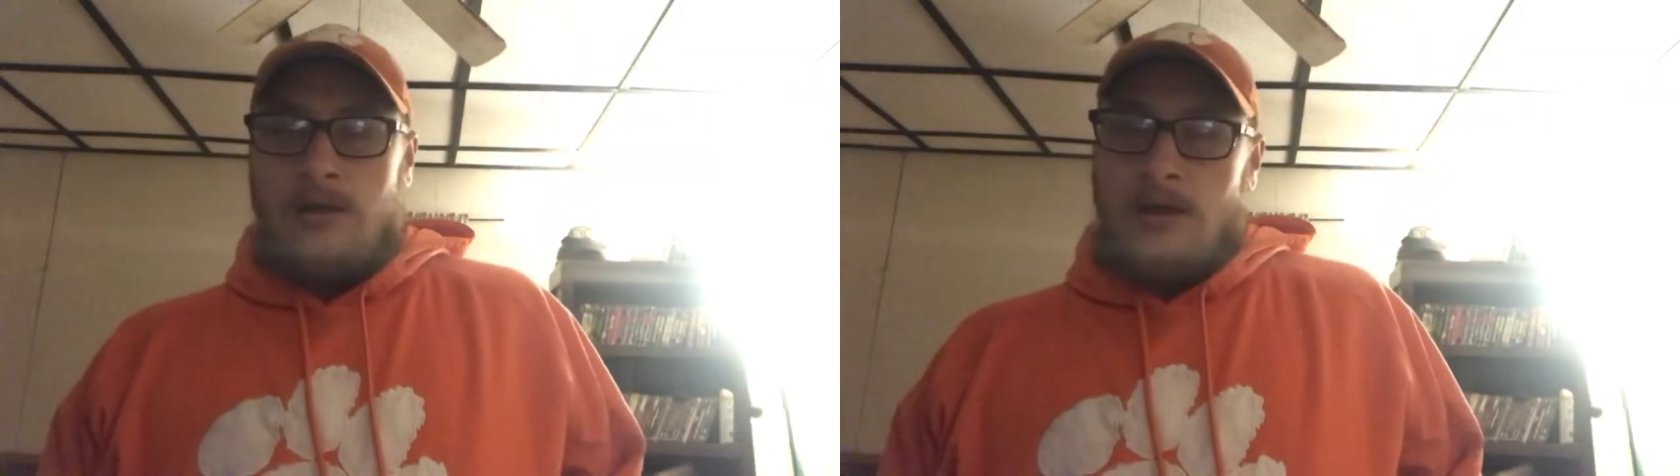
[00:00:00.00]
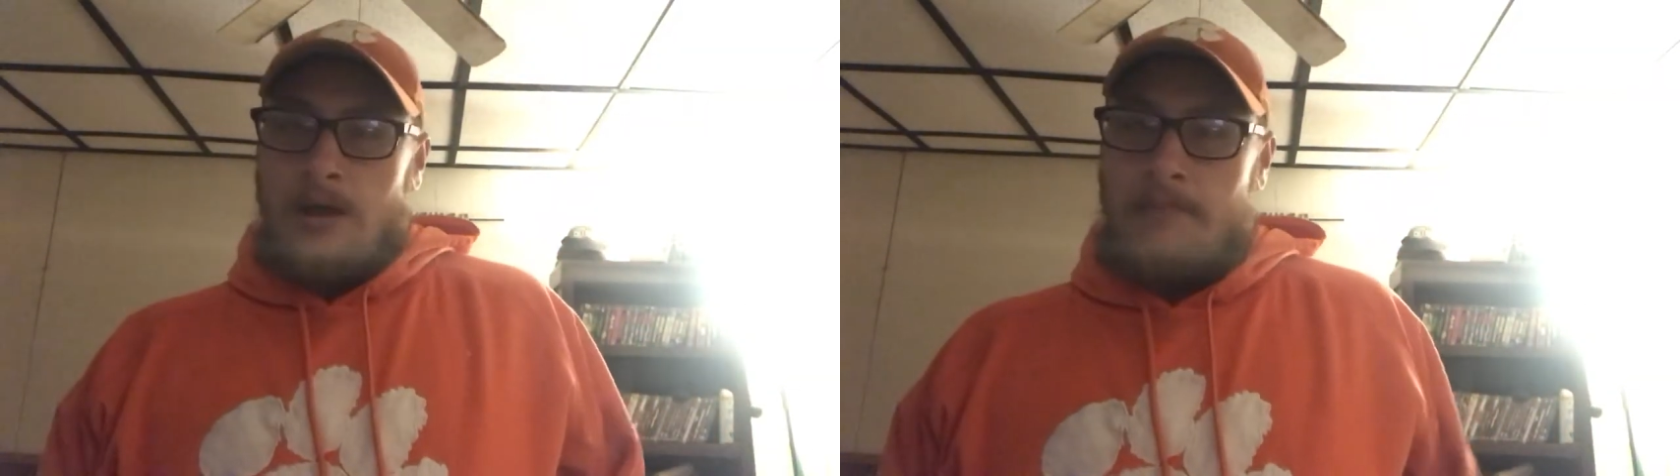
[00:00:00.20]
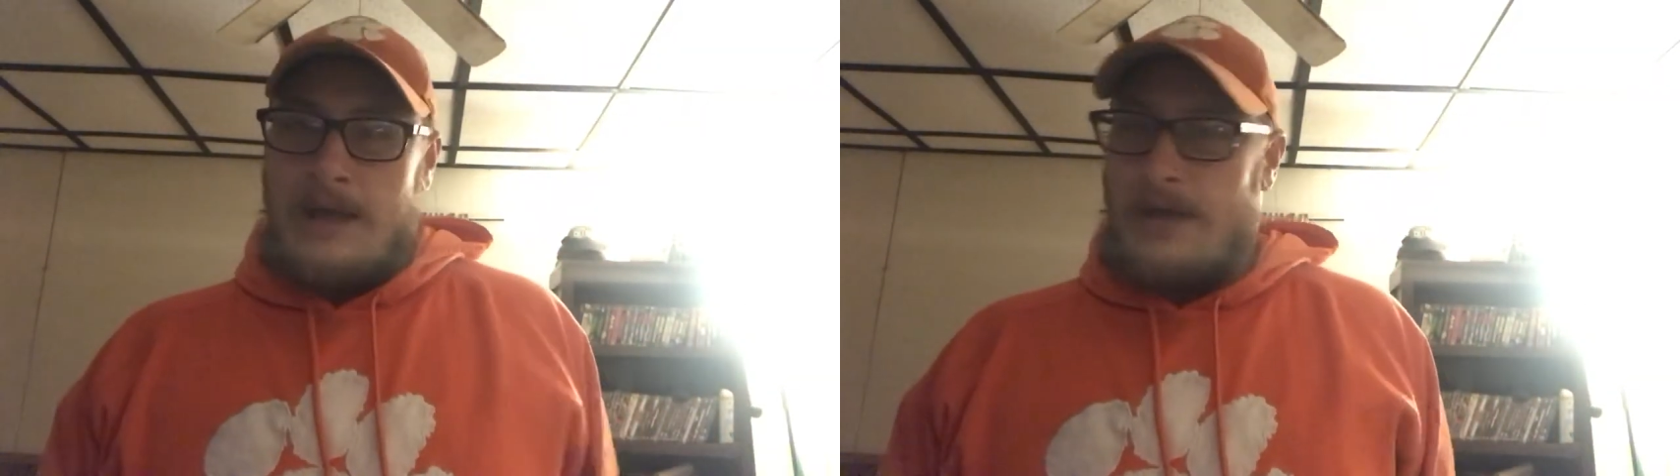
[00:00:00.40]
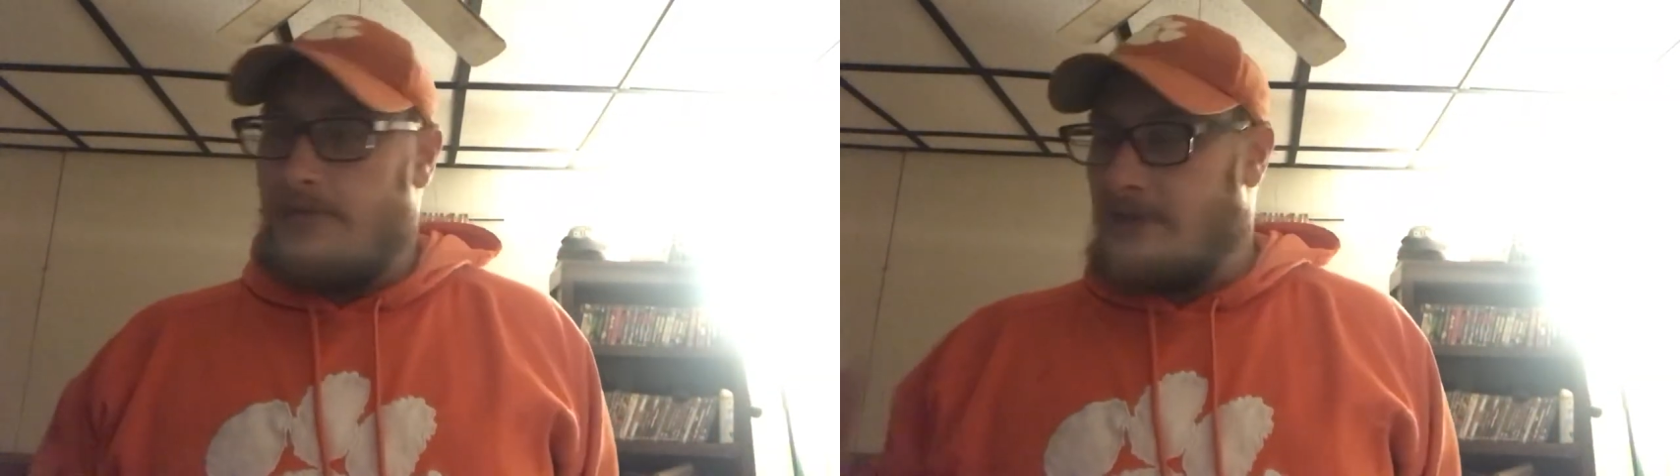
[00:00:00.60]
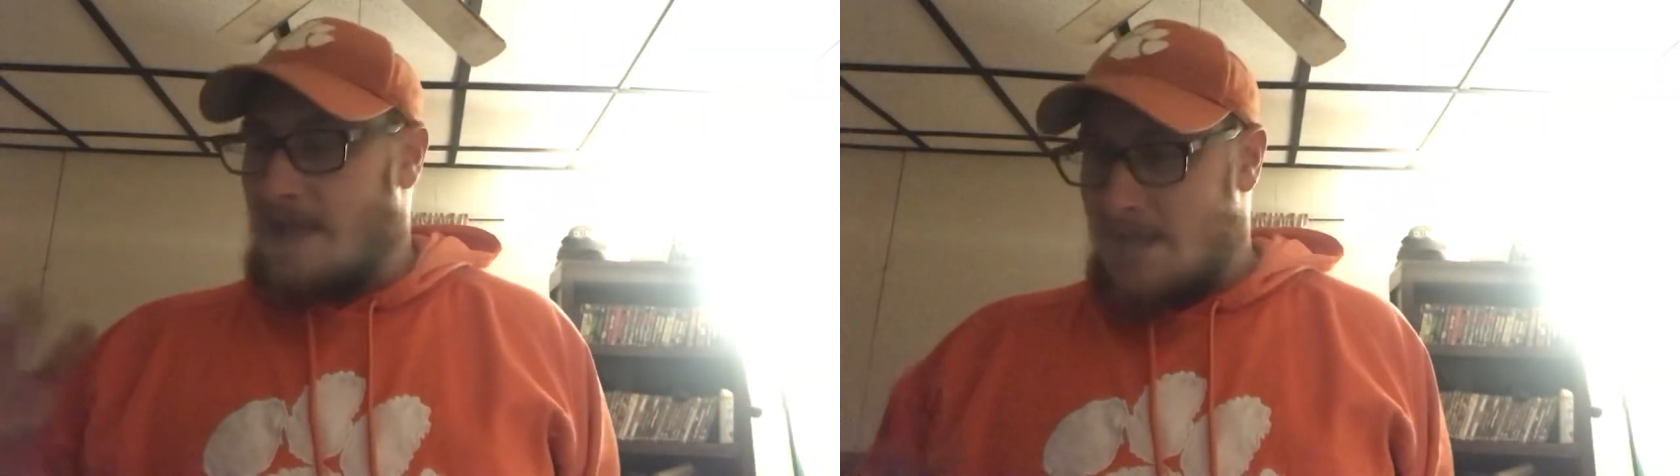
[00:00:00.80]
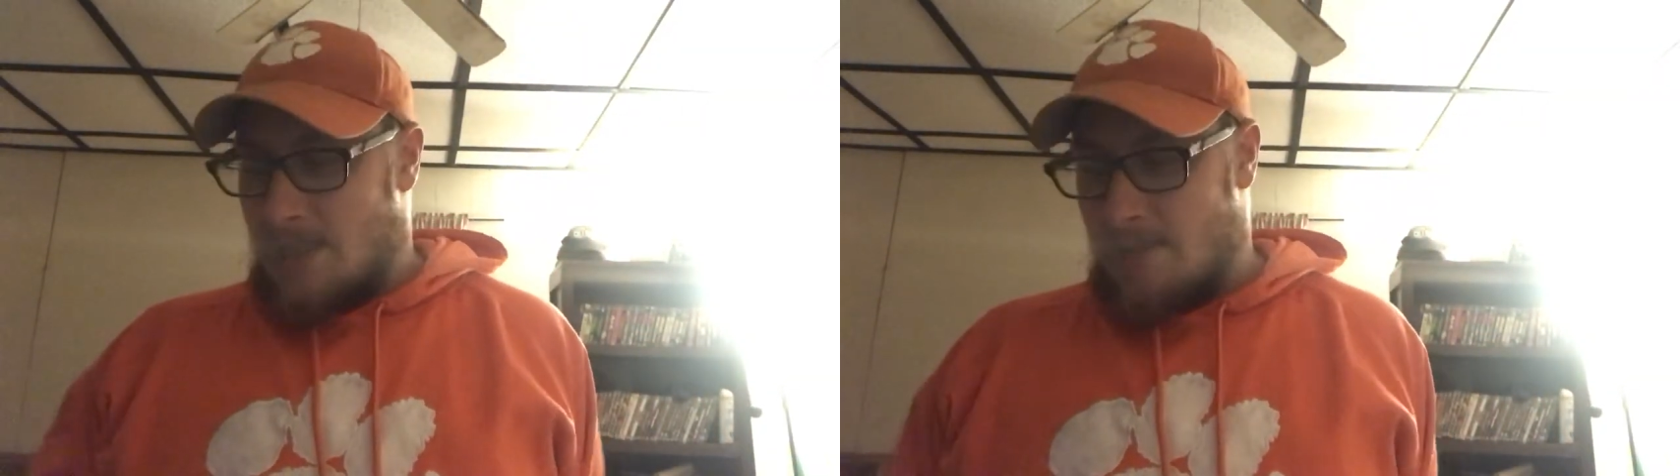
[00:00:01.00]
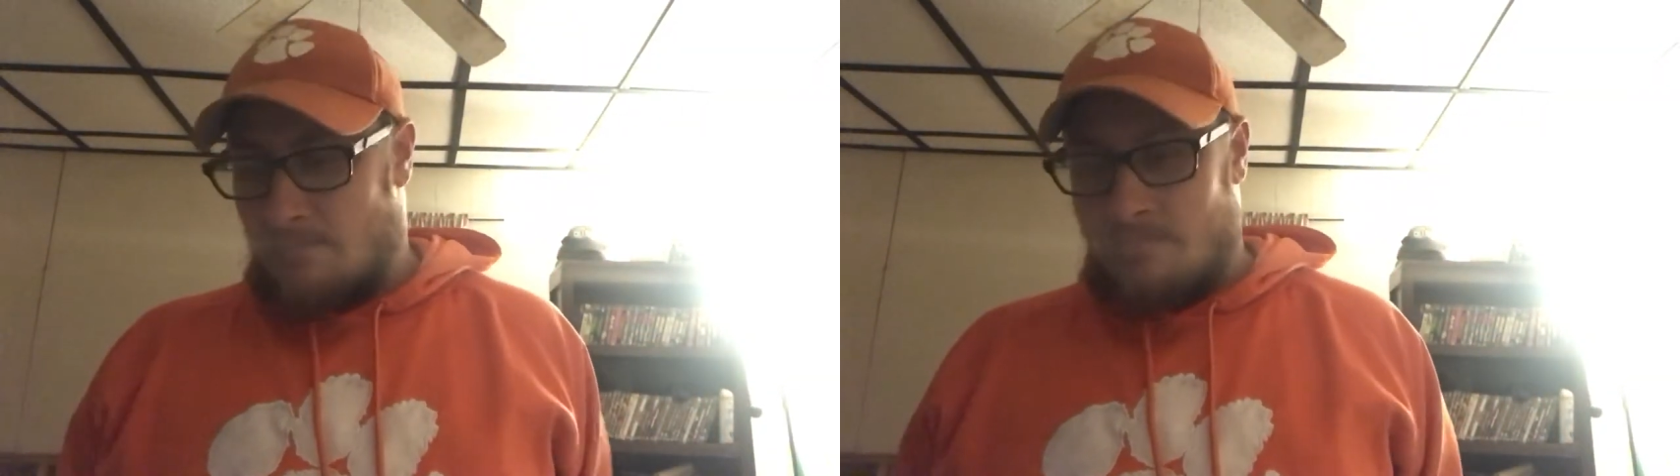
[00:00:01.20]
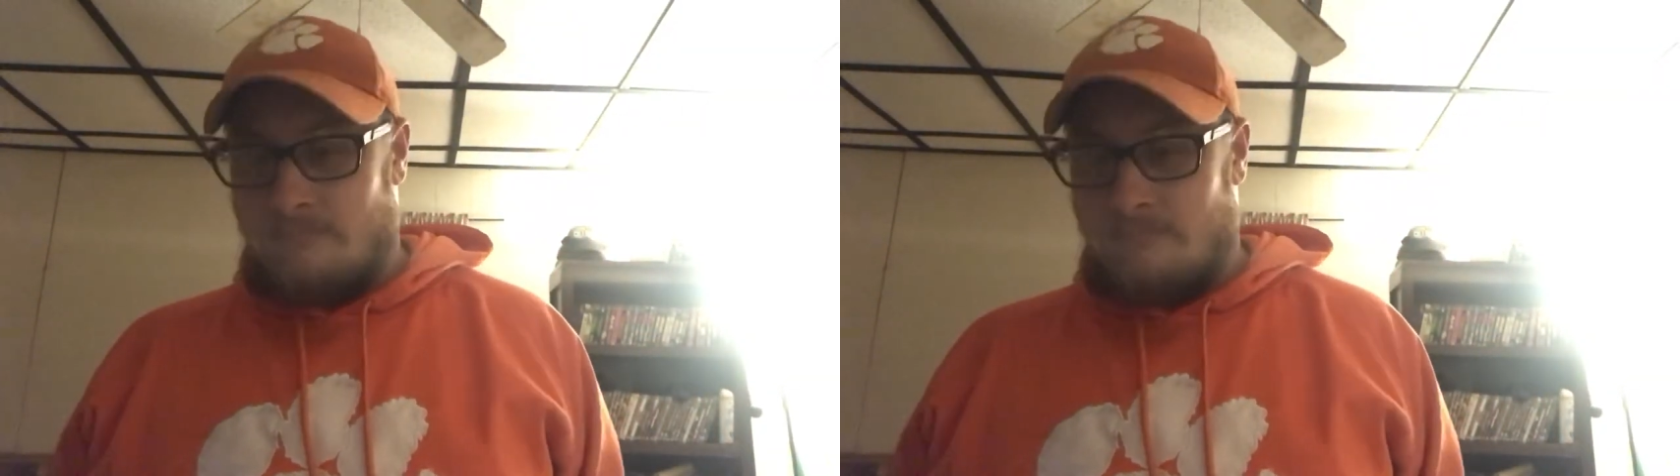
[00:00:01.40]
about the game,